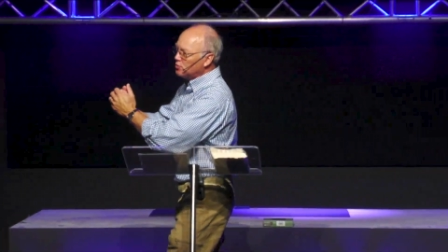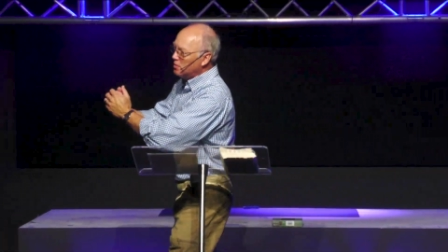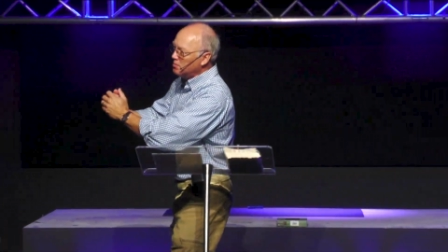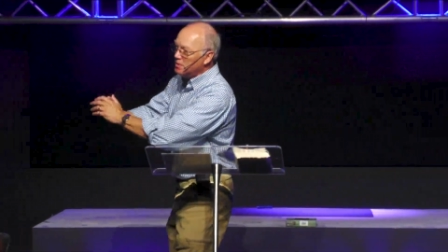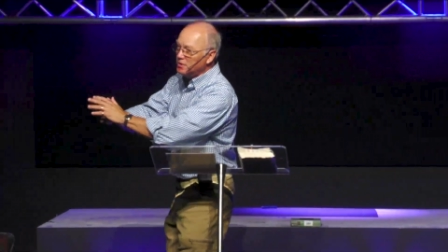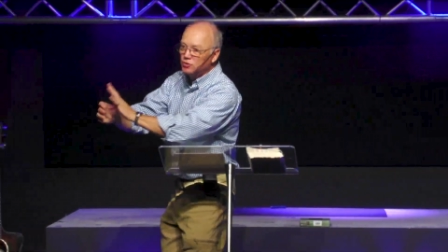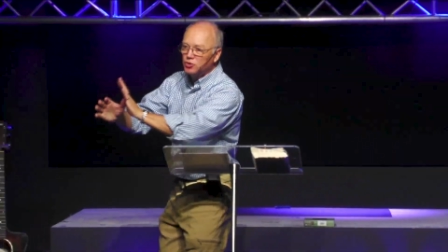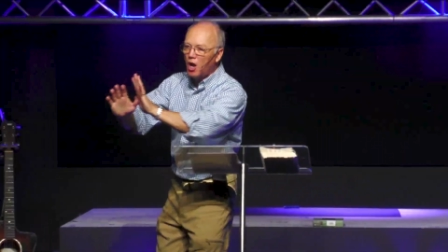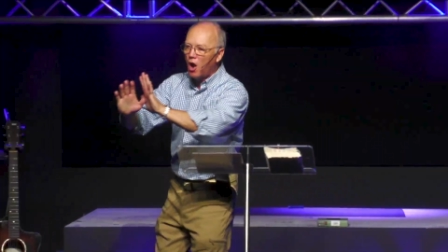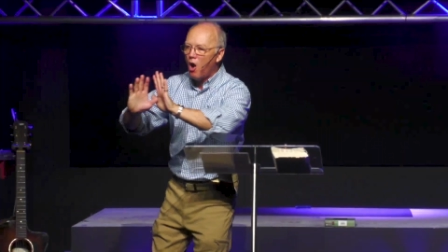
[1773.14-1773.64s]

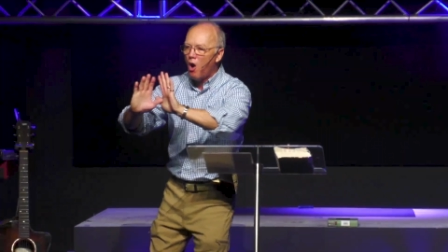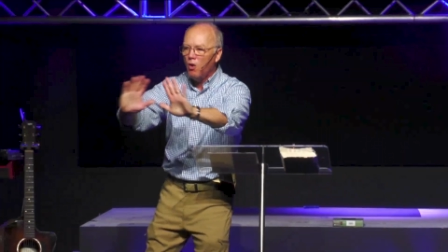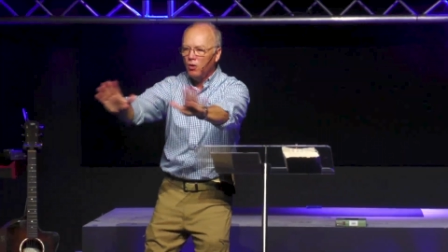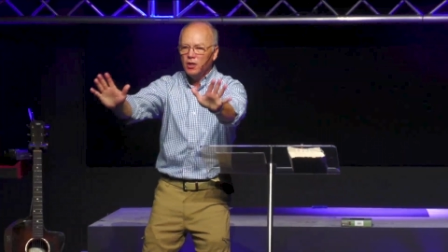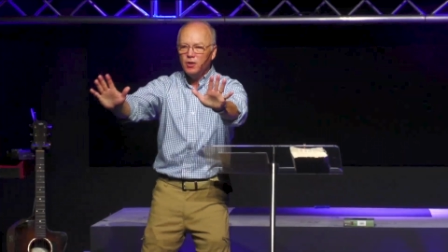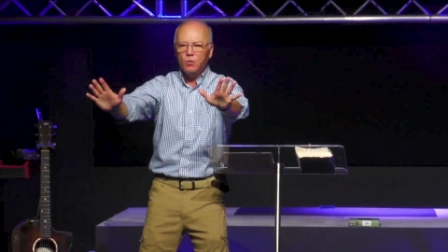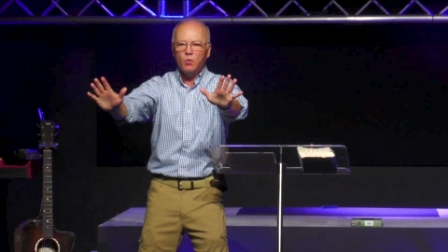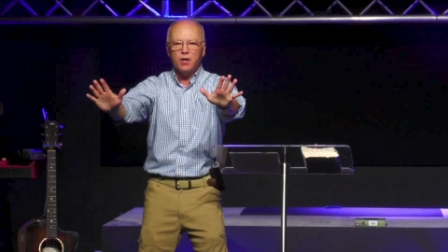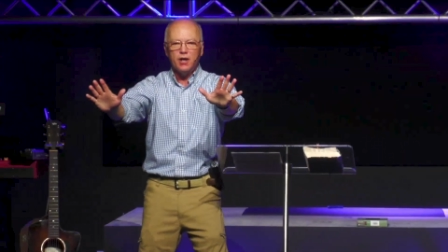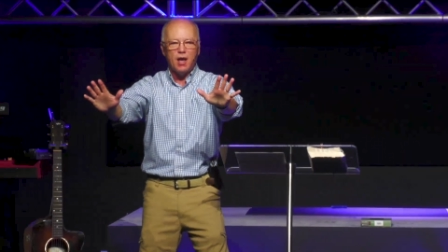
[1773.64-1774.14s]
the only
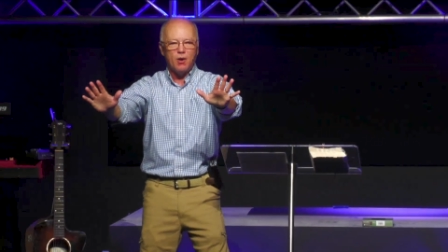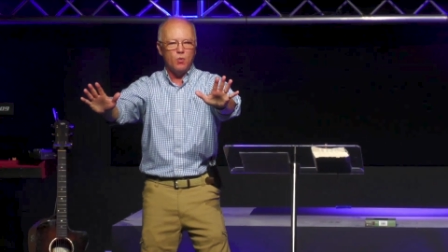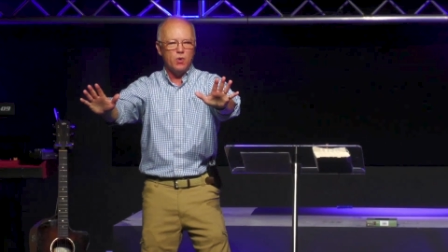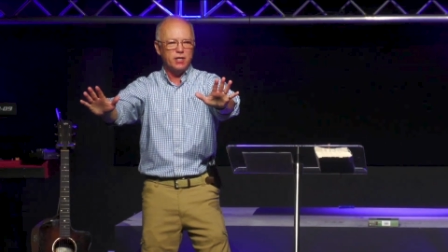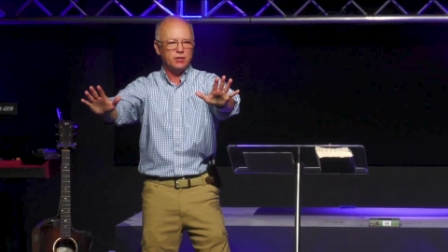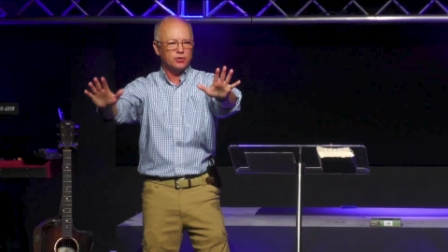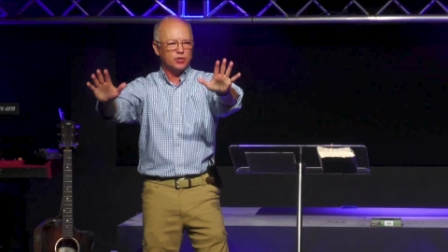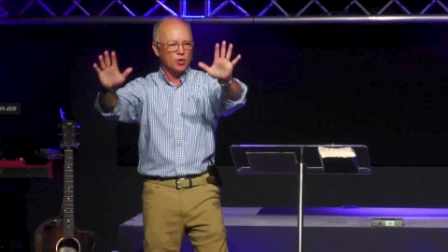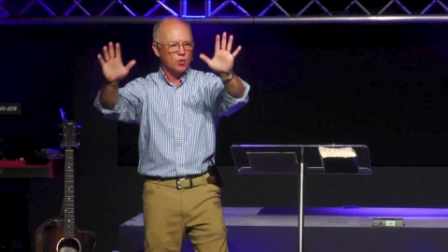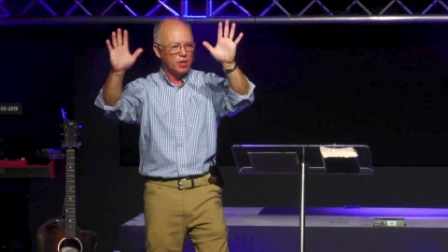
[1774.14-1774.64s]
one I went
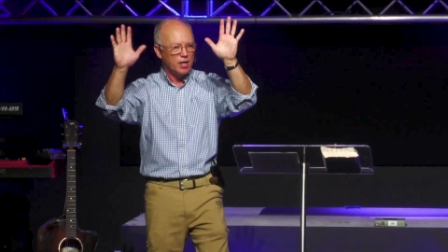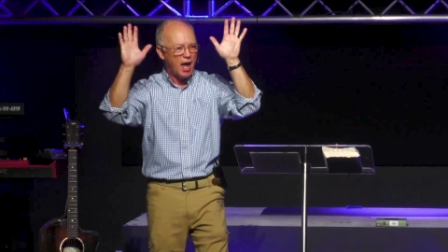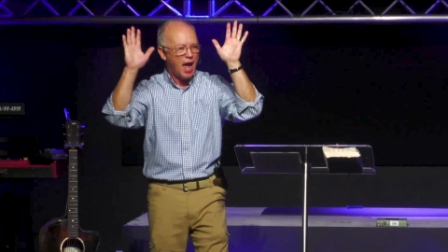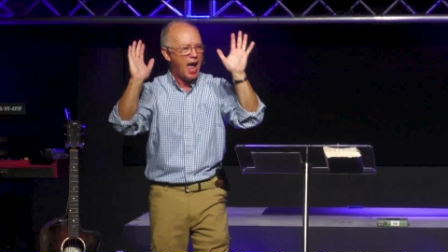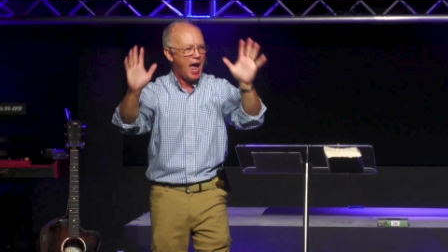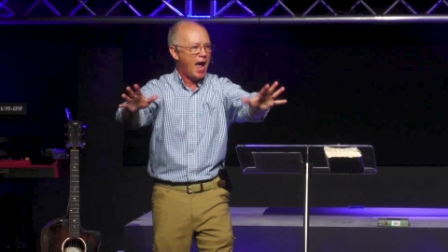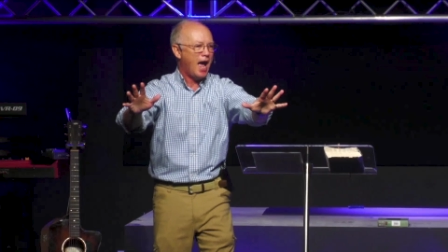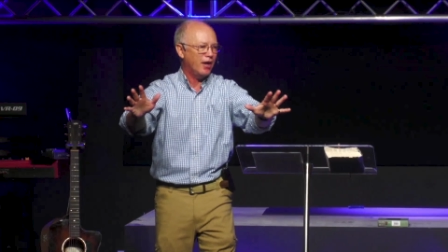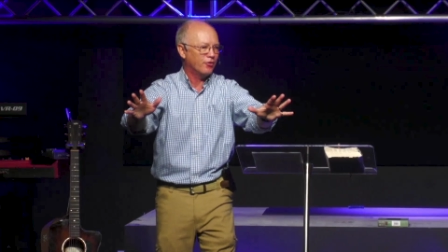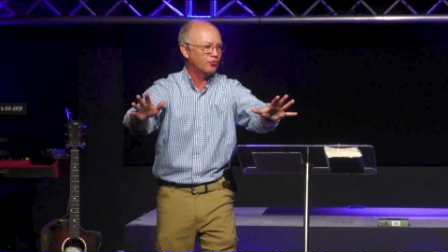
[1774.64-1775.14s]
to and
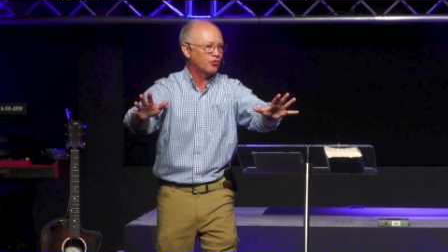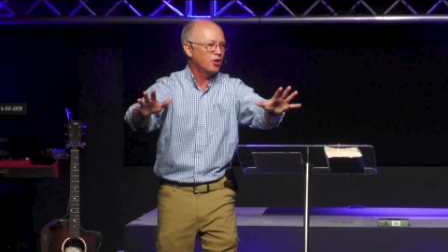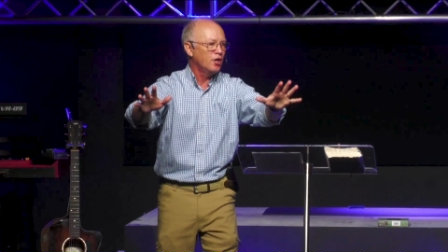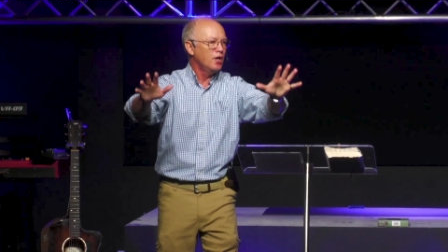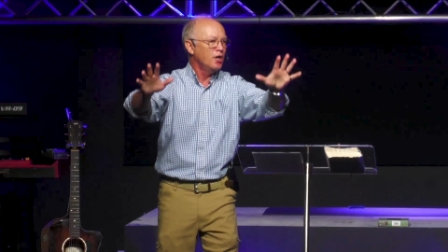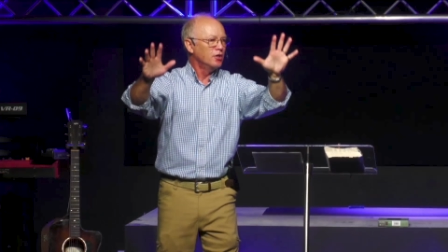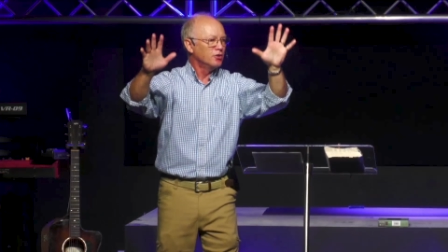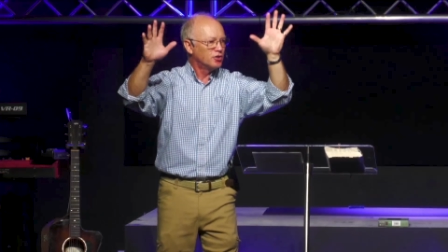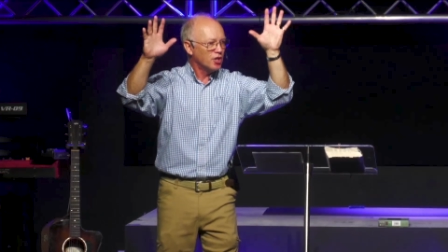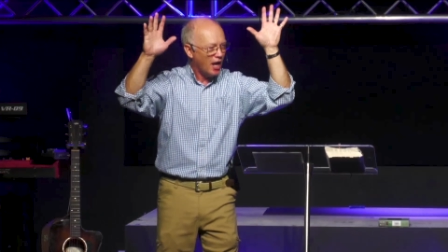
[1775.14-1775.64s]
asked
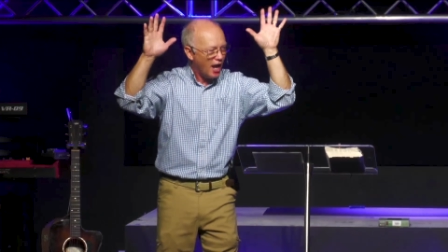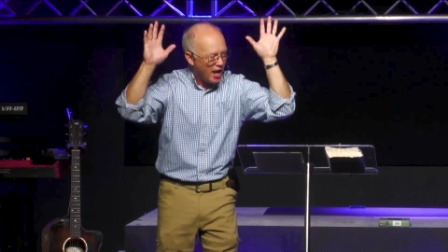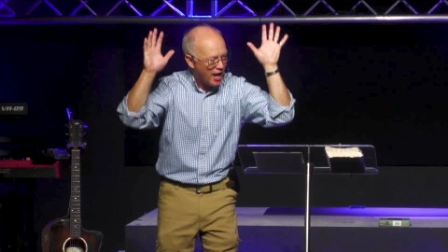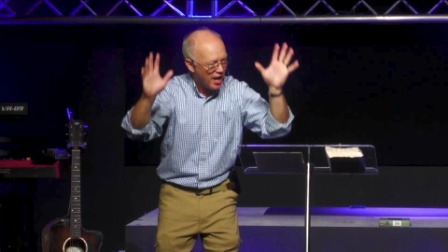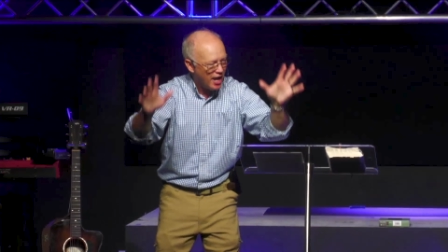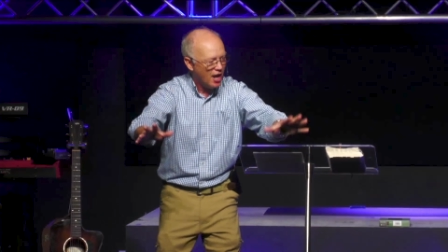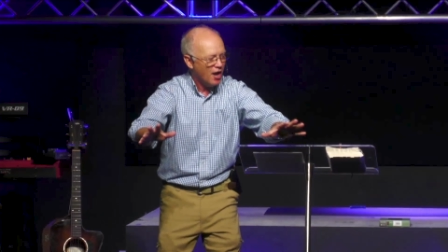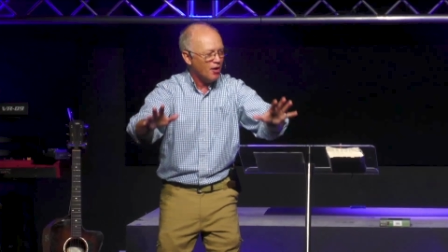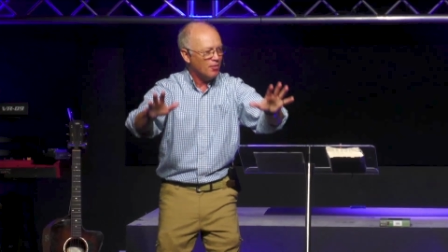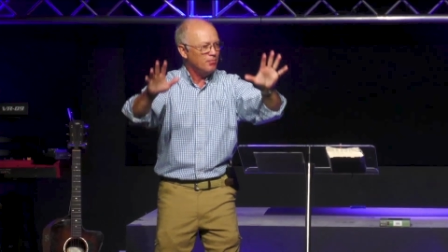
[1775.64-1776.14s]
to
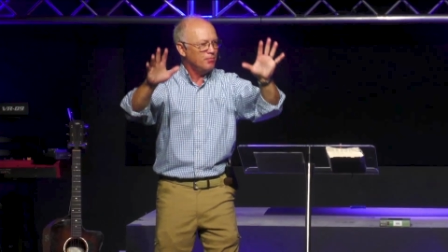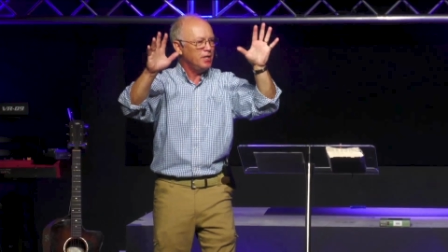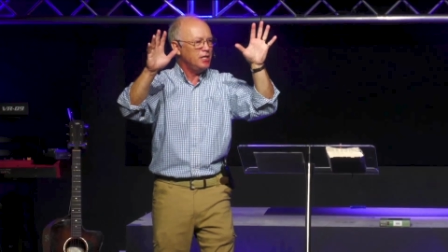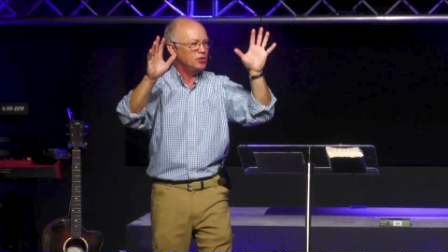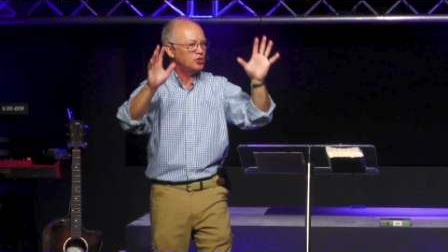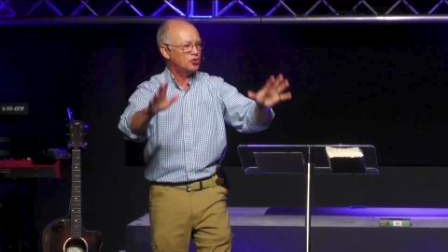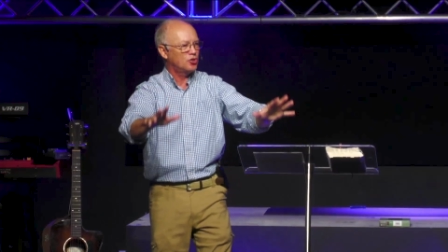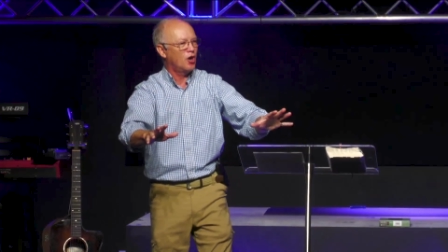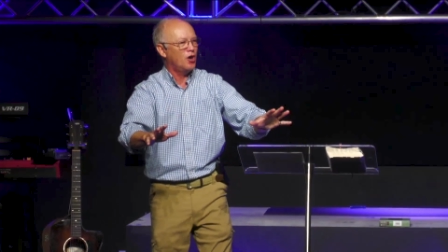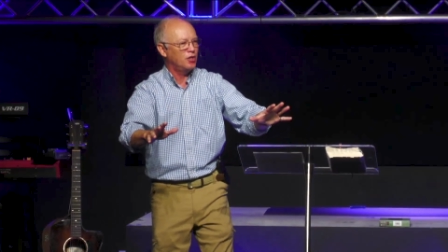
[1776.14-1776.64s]
help me
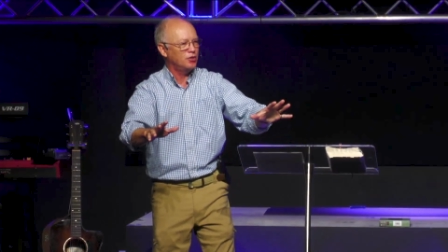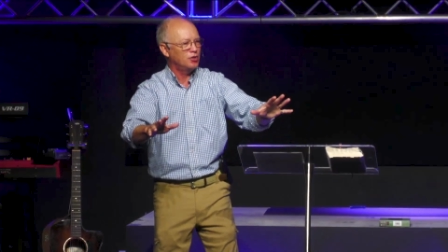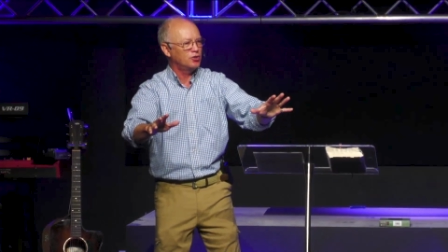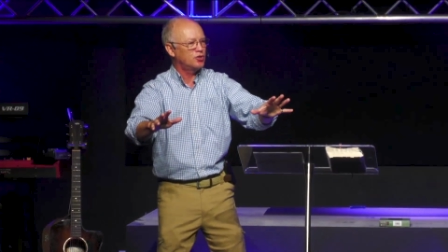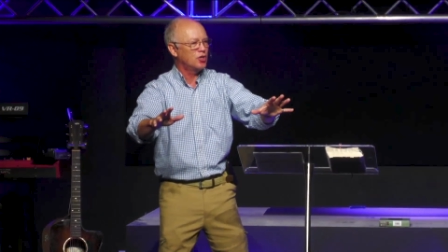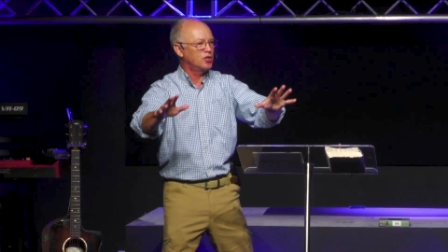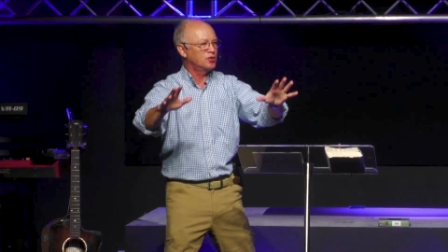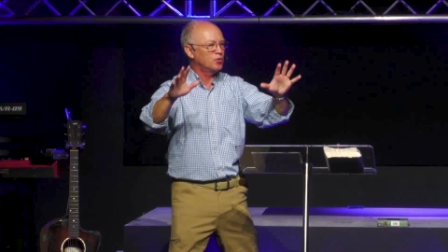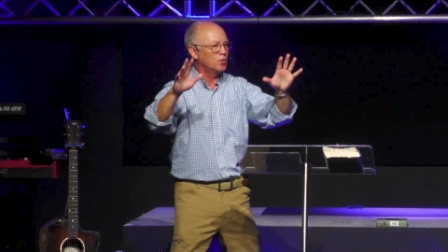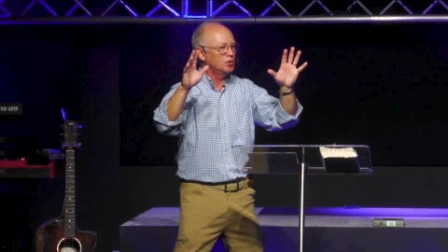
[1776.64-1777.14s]
start the
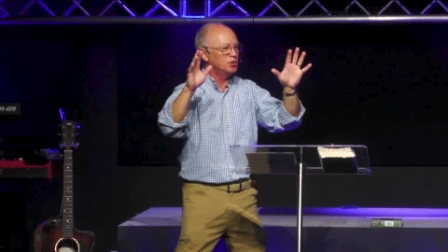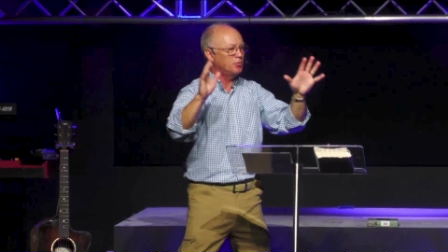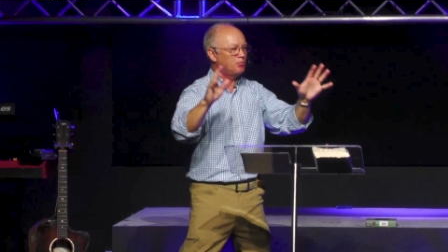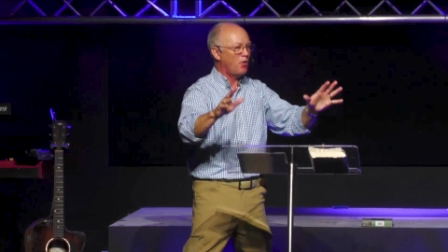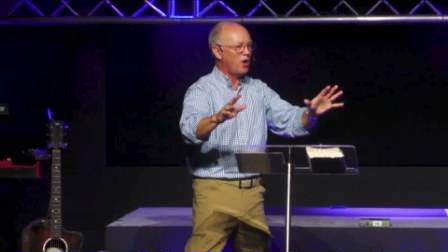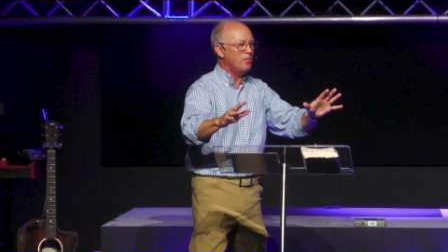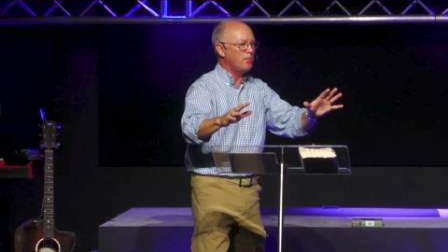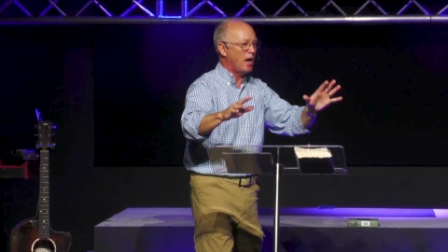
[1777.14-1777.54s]
church. I want you to pray about it.